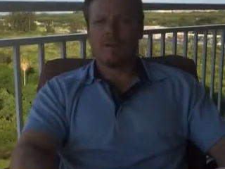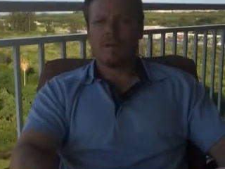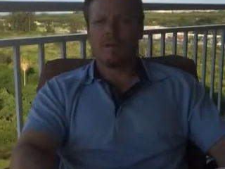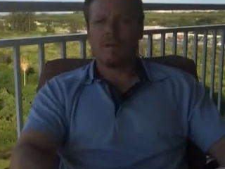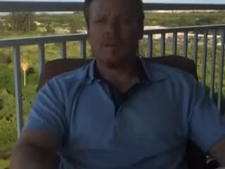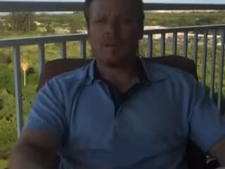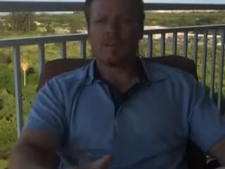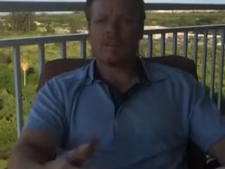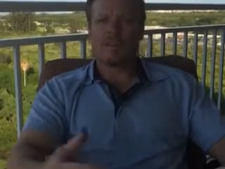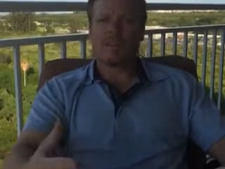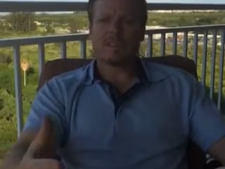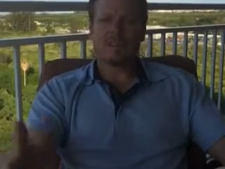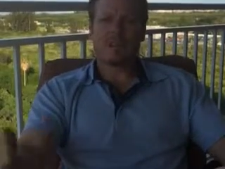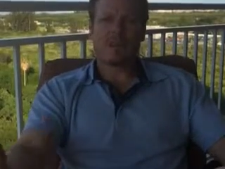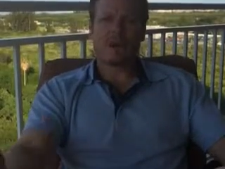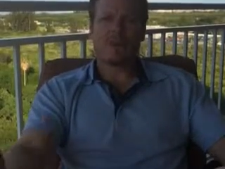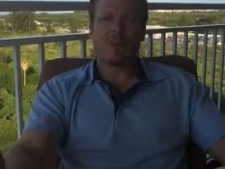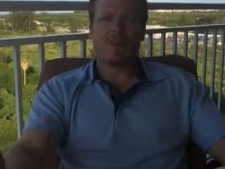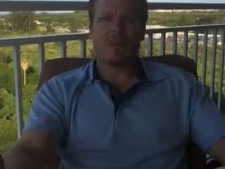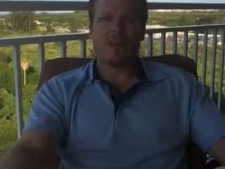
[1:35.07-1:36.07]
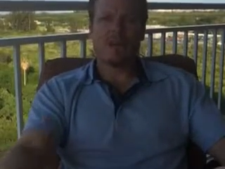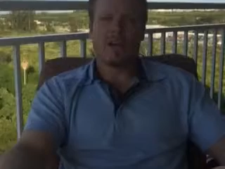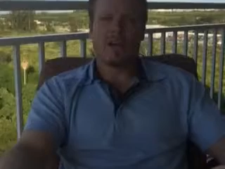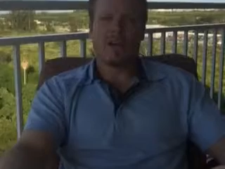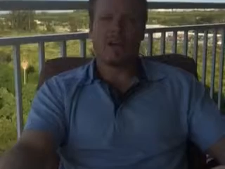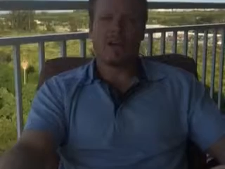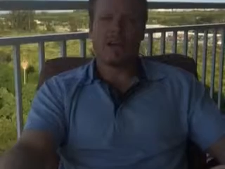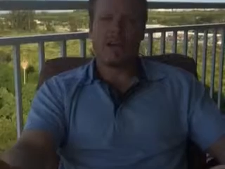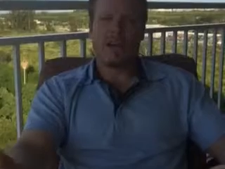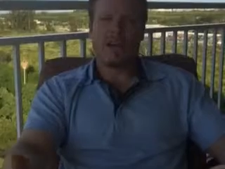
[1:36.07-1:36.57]
But once that's all done
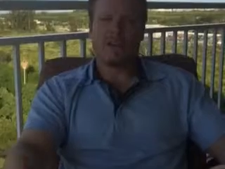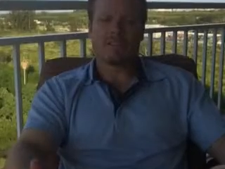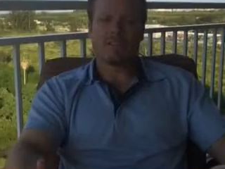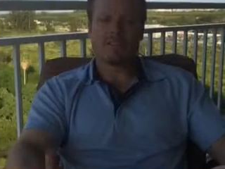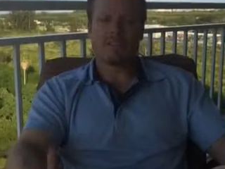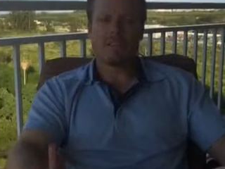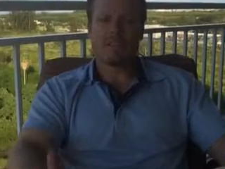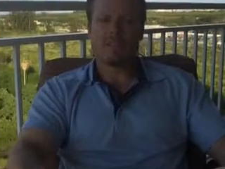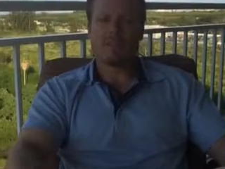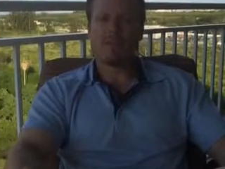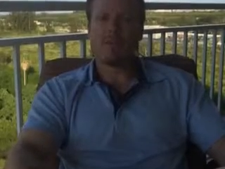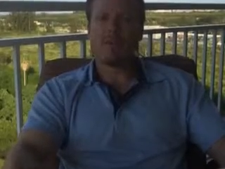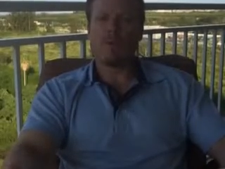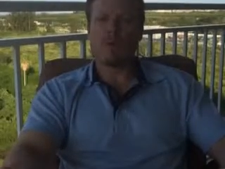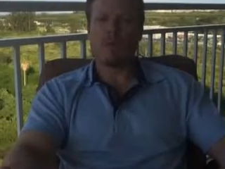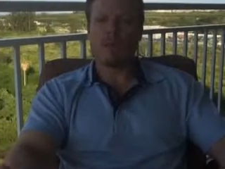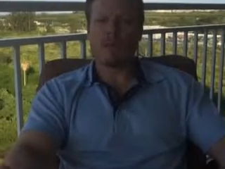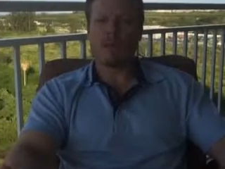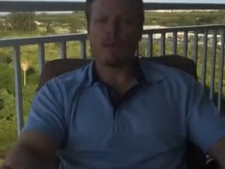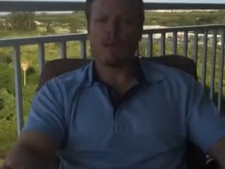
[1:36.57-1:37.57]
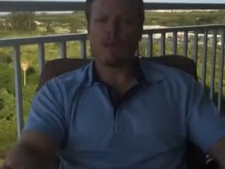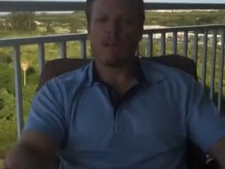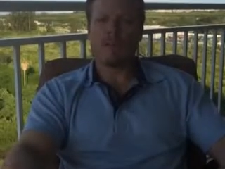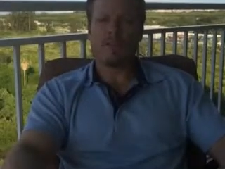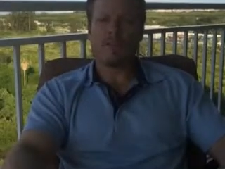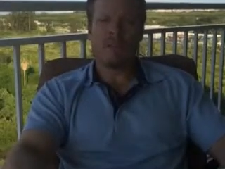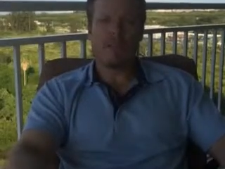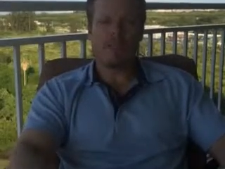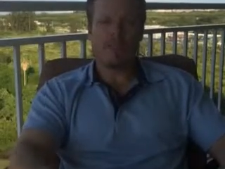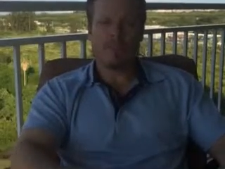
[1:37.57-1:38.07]
and the house is livable again,
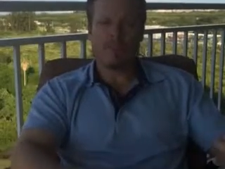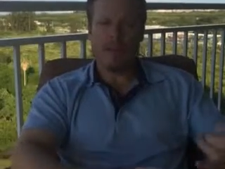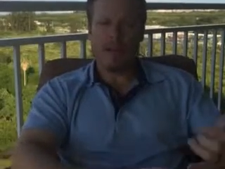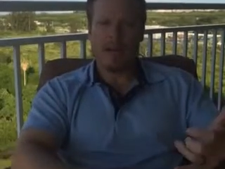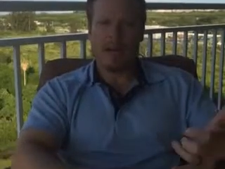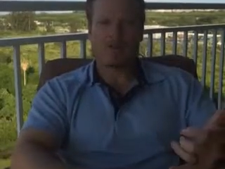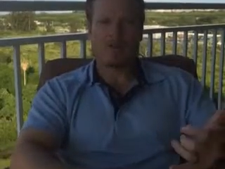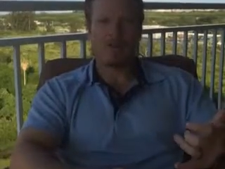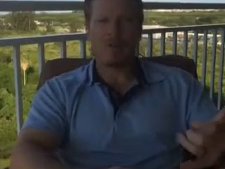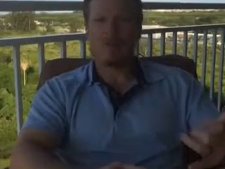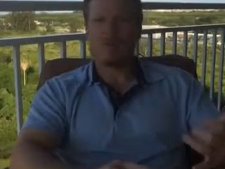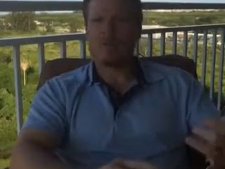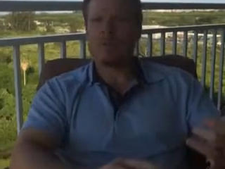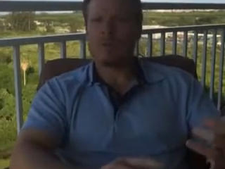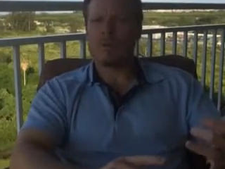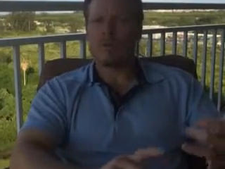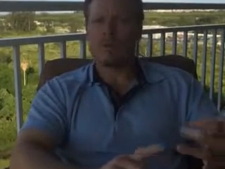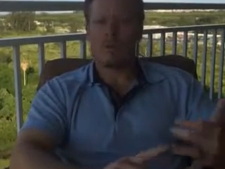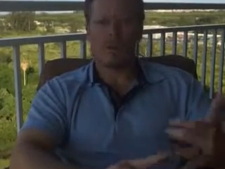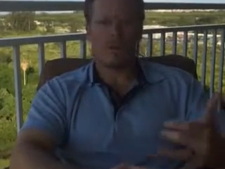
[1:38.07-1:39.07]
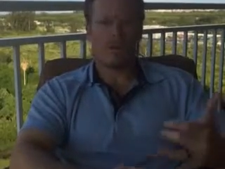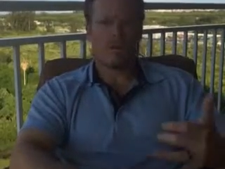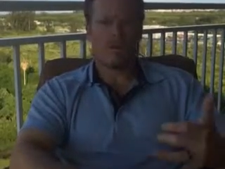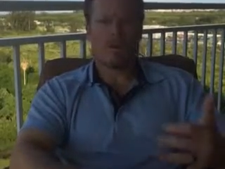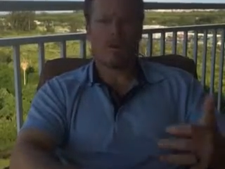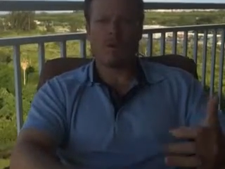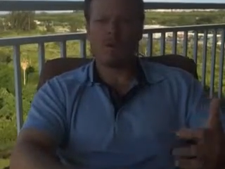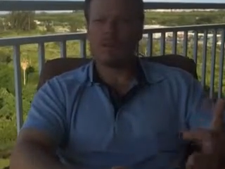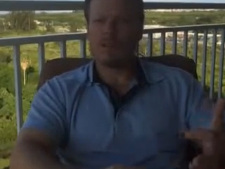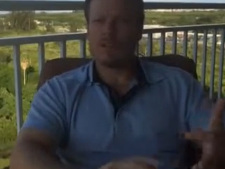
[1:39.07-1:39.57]
and you got the power on, the water
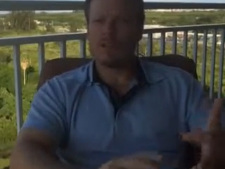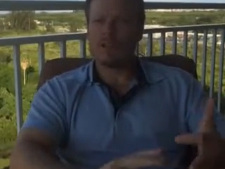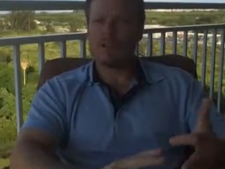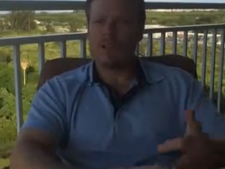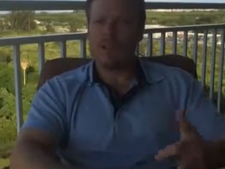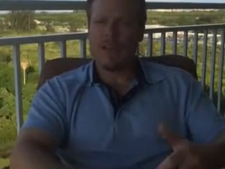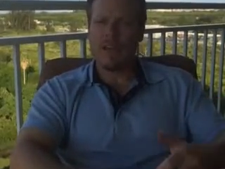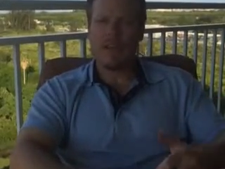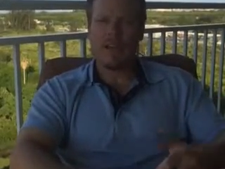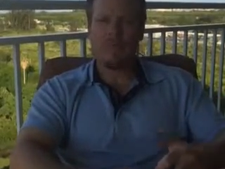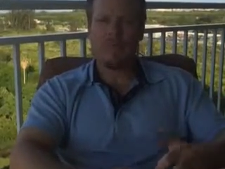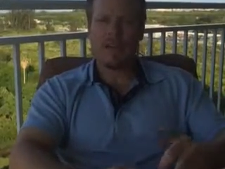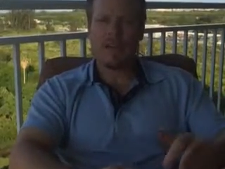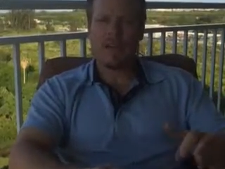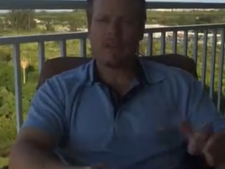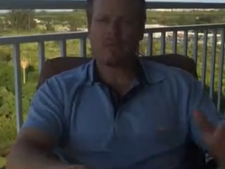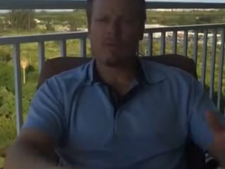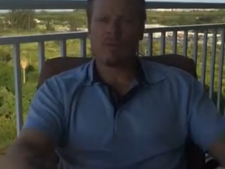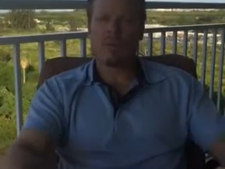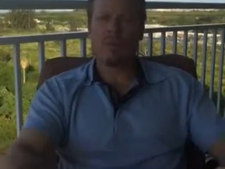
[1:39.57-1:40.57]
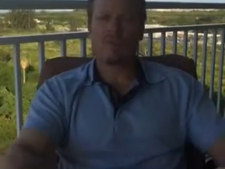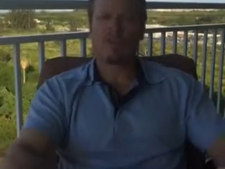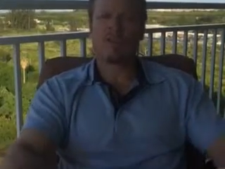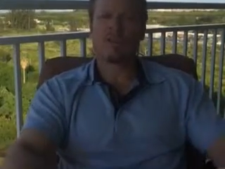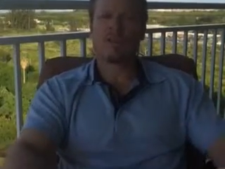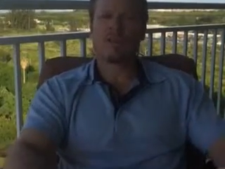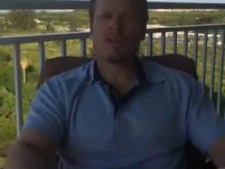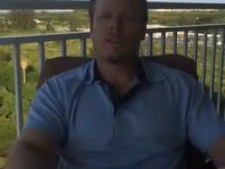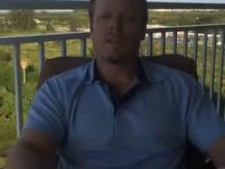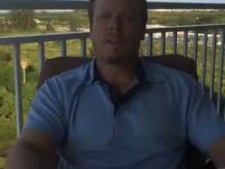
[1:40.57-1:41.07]
on, you got your HVAC running,
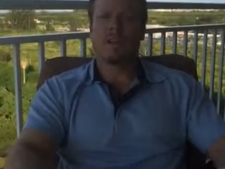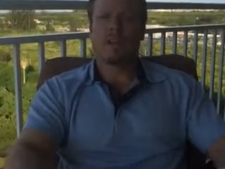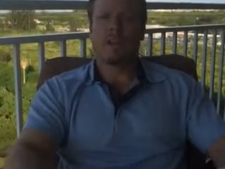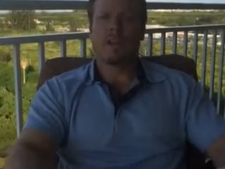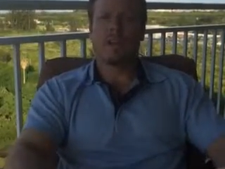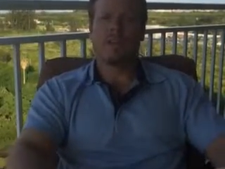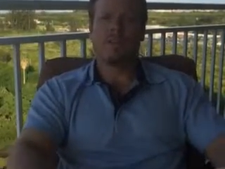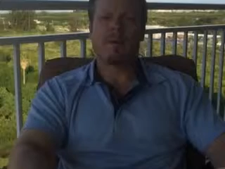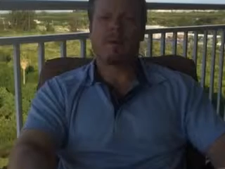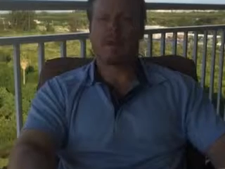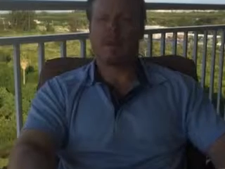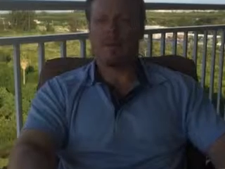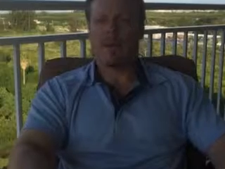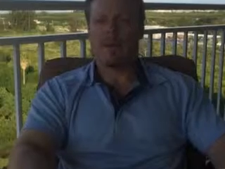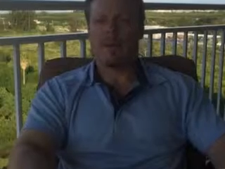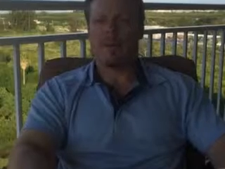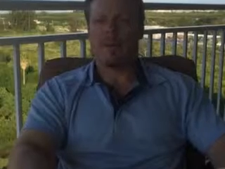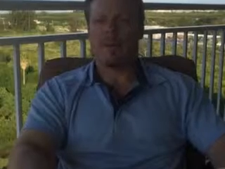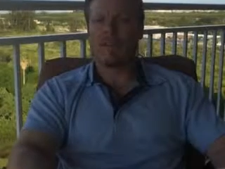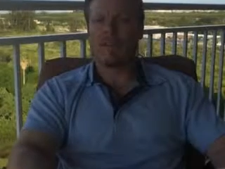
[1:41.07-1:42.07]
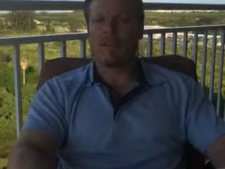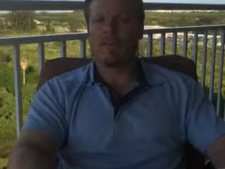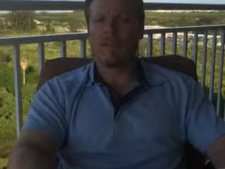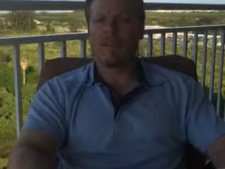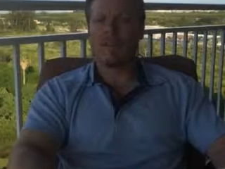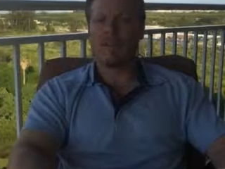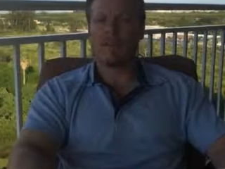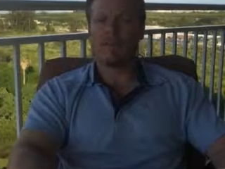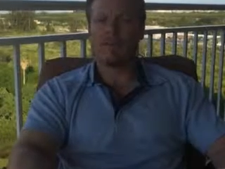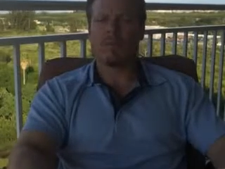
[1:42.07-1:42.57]
then they come back out and they
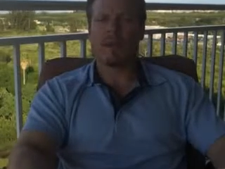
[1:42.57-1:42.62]
inspect.